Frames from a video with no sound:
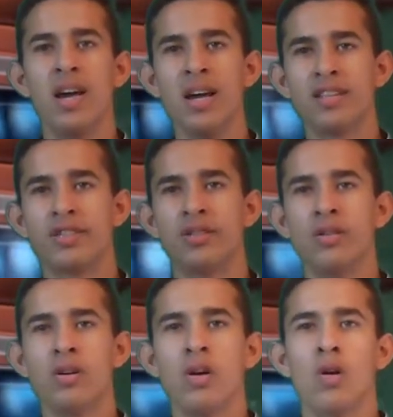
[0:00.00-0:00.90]

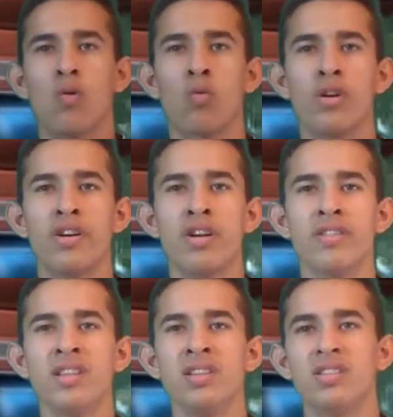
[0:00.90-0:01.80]
Also, worth
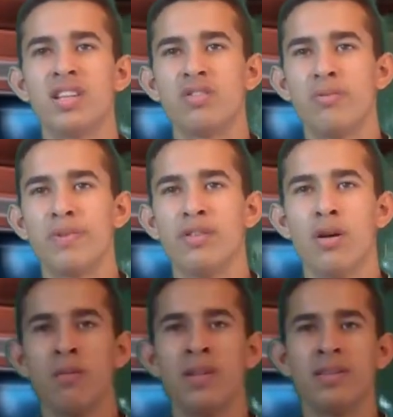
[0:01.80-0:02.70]
noting the
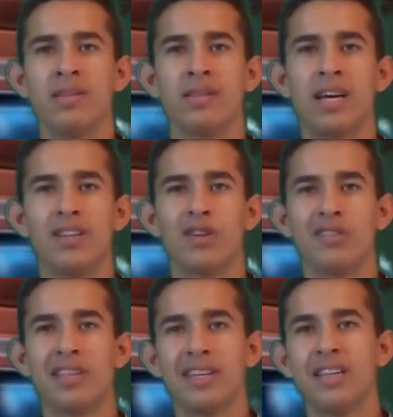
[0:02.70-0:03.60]
triple-double that
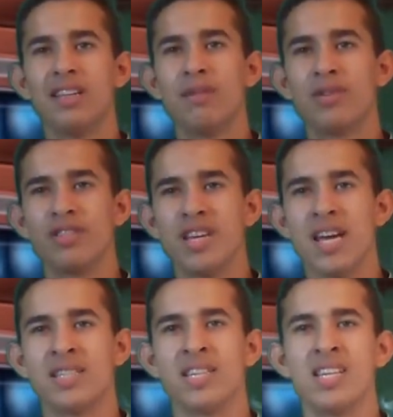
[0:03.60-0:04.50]
got the King LeBron
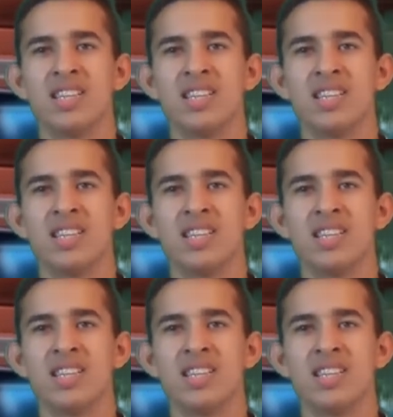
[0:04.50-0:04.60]
James,